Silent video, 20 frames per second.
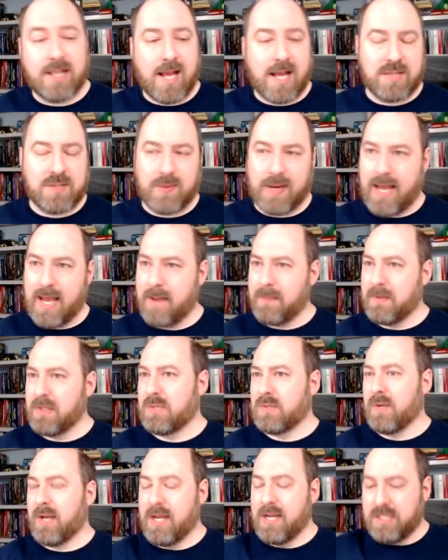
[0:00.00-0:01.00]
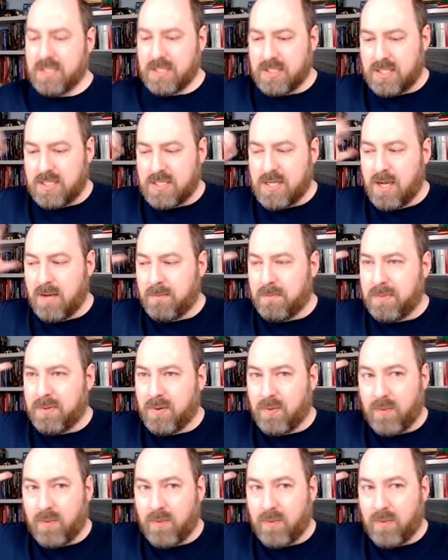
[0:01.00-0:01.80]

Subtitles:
That's what happens when I just dump